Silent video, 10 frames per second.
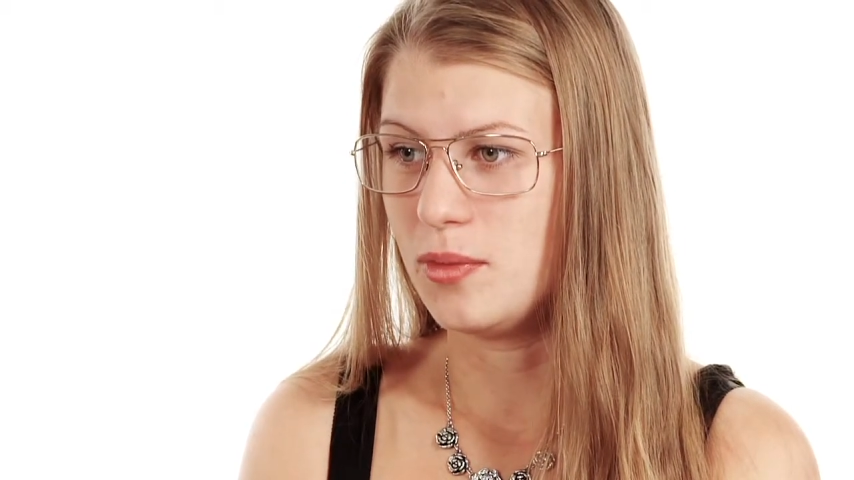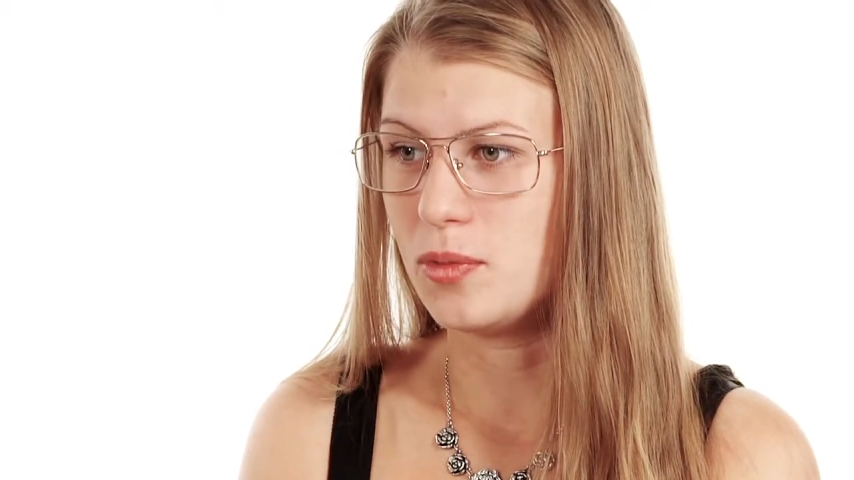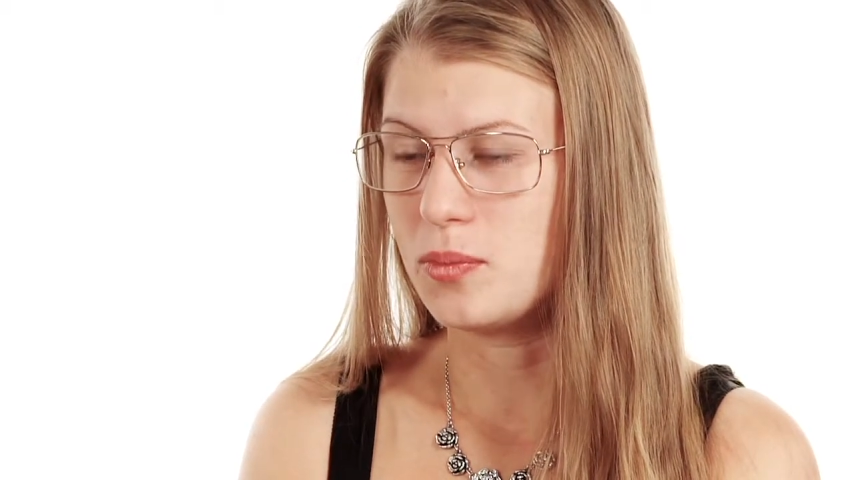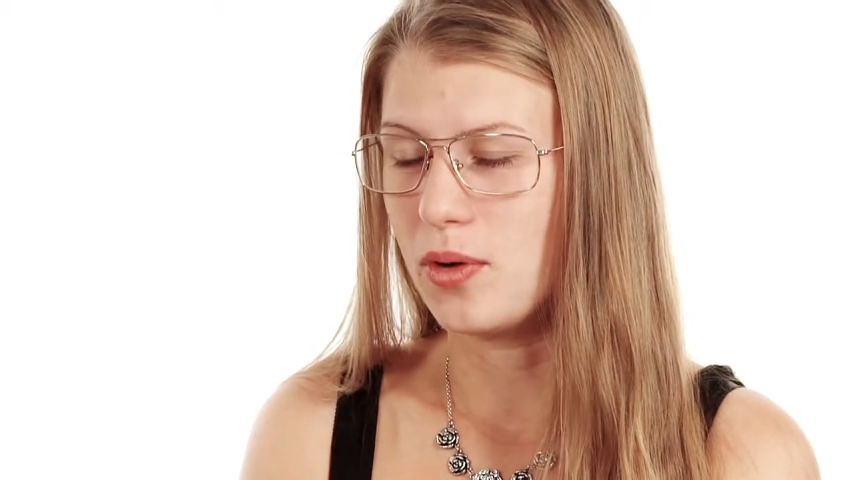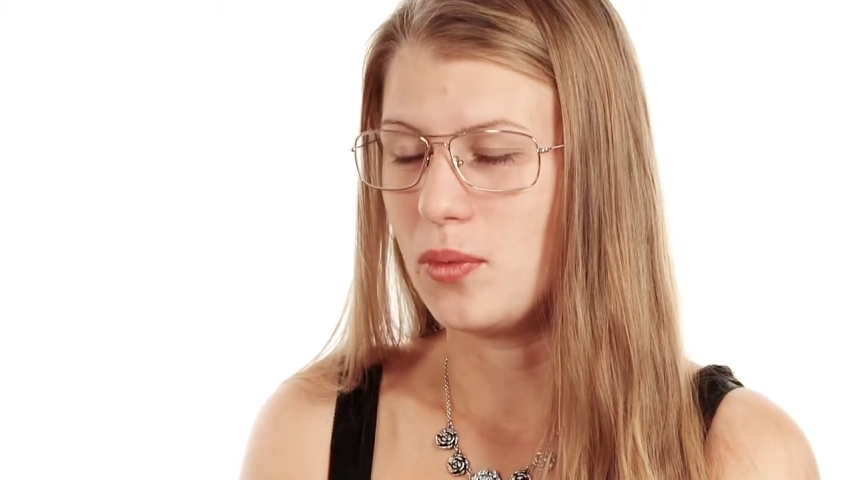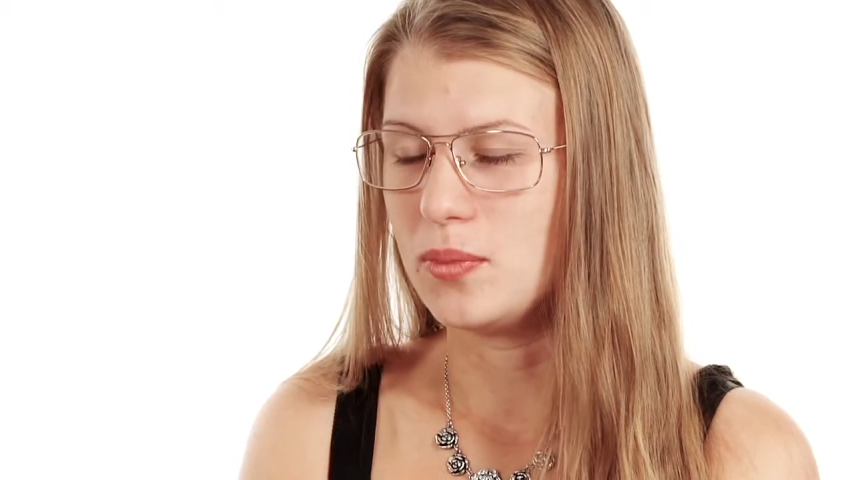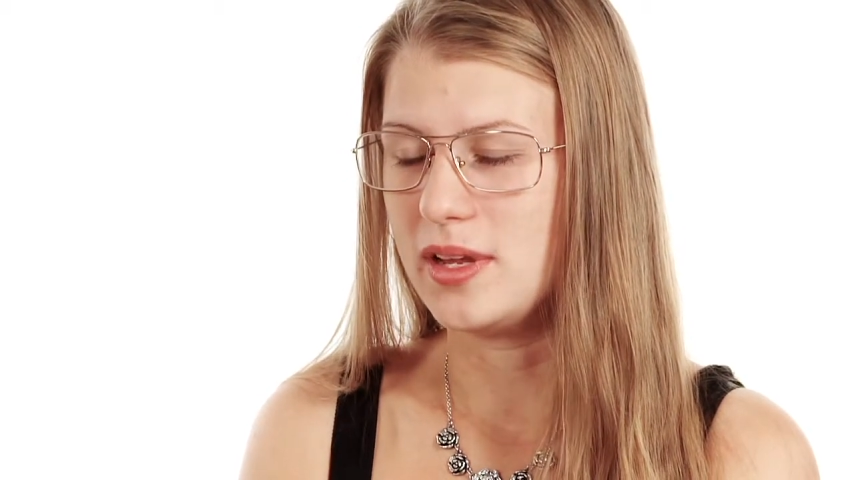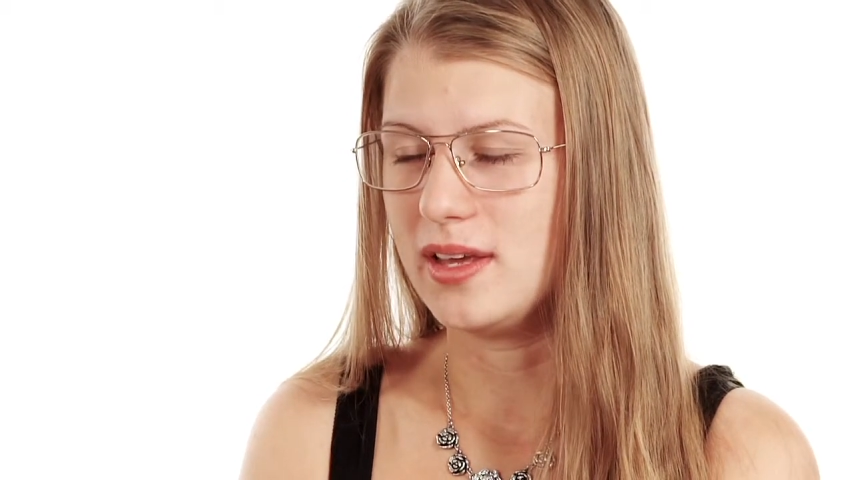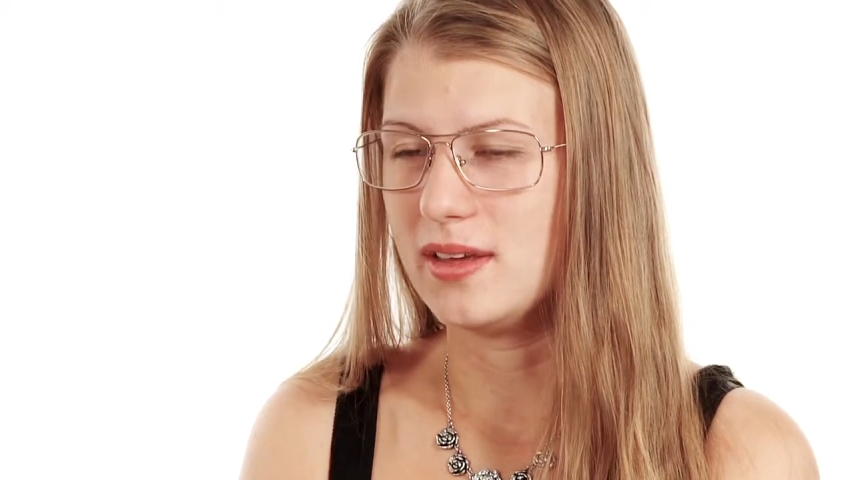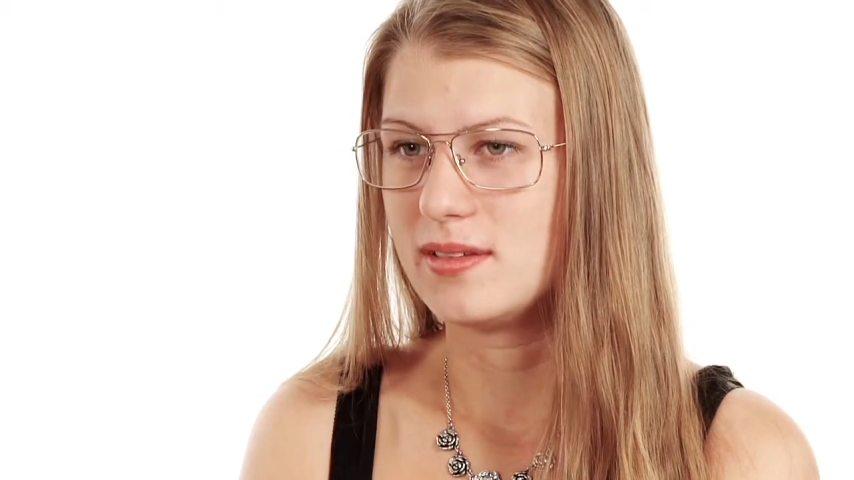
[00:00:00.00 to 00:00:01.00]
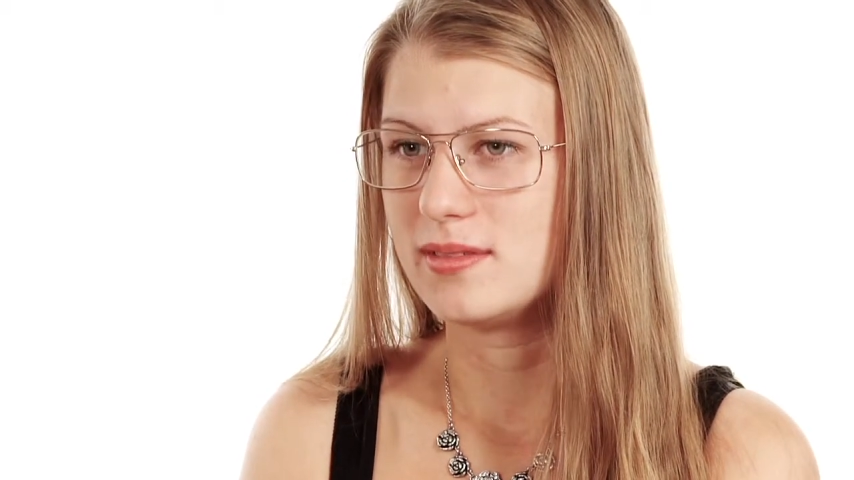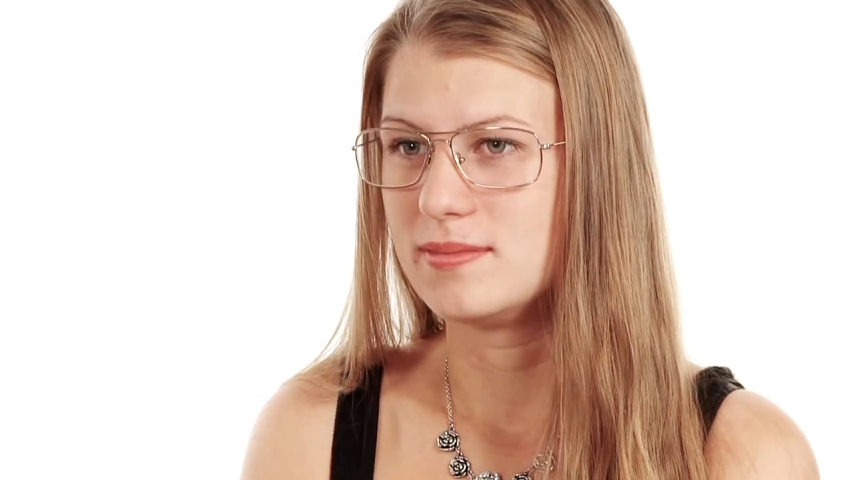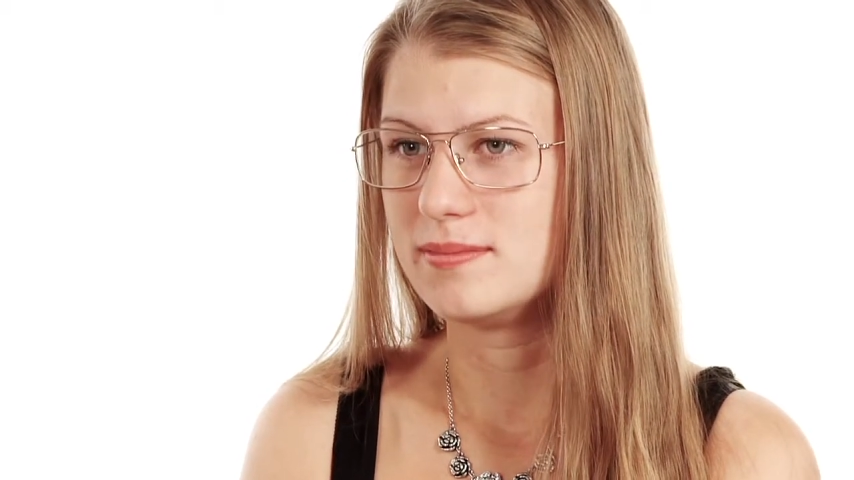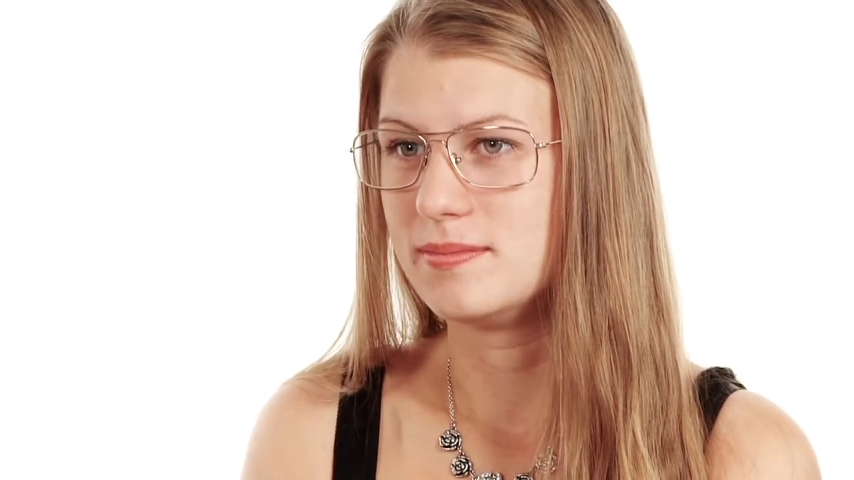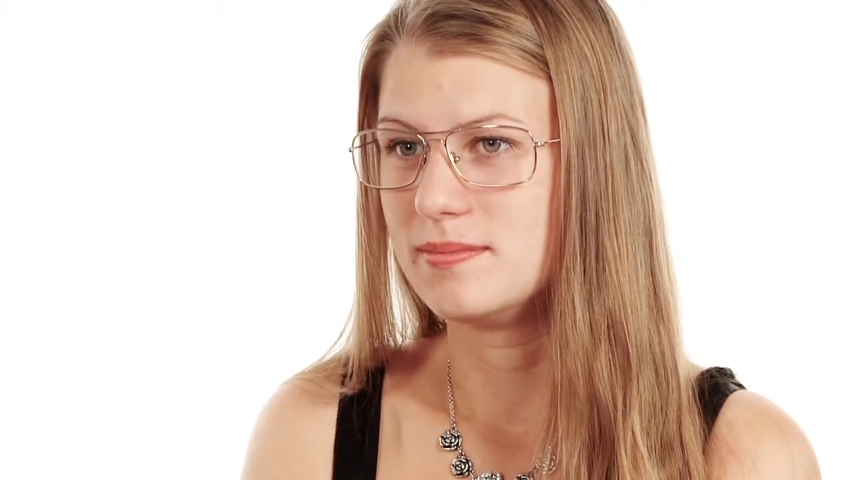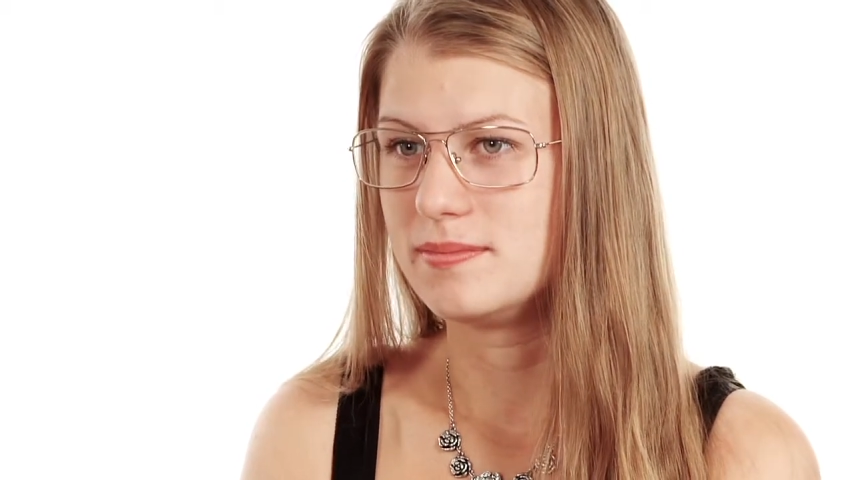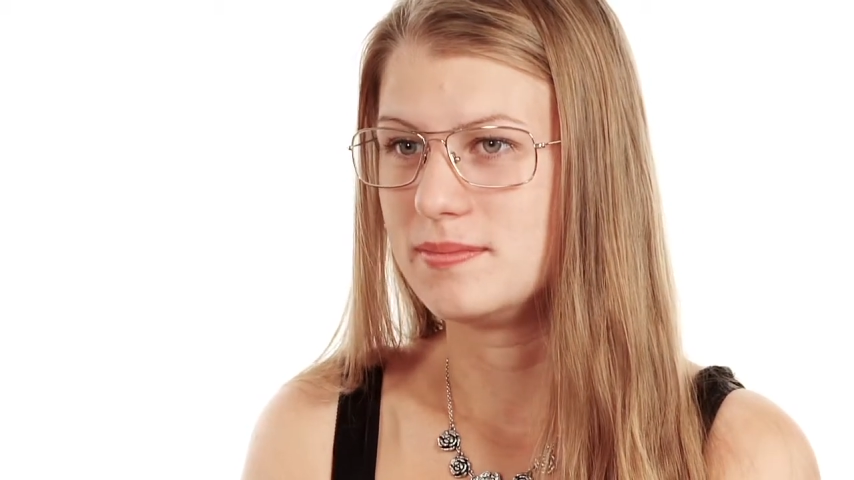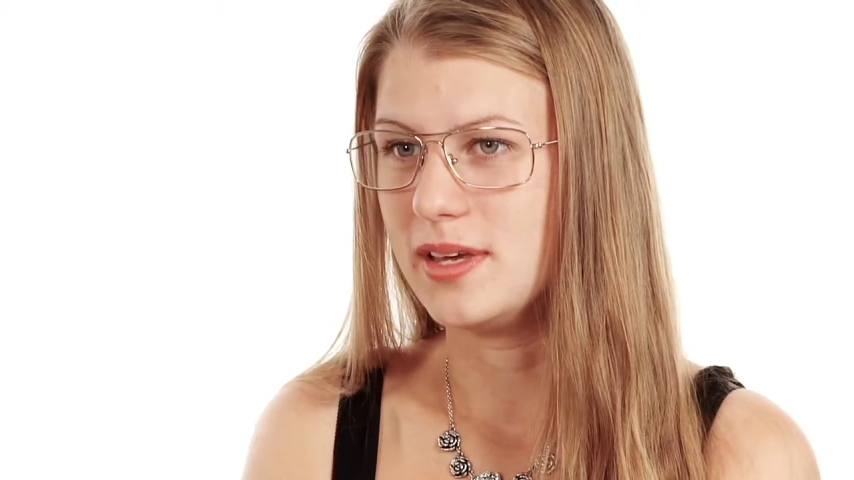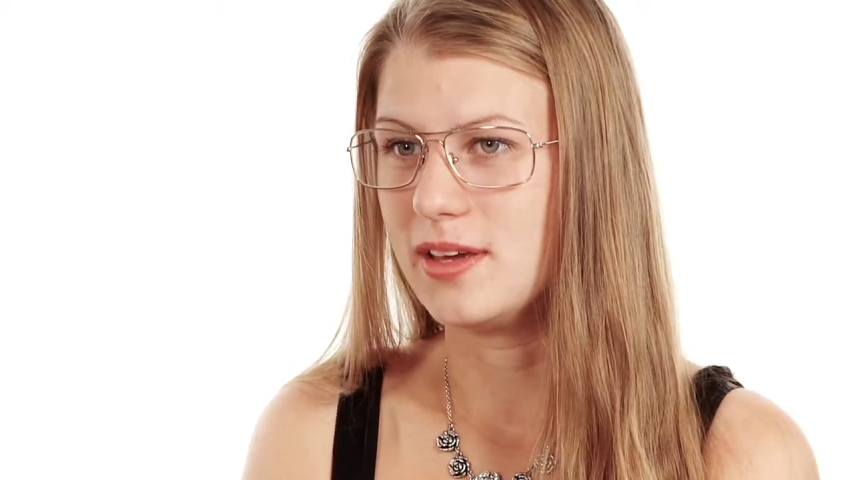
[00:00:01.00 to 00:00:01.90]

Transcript: probably be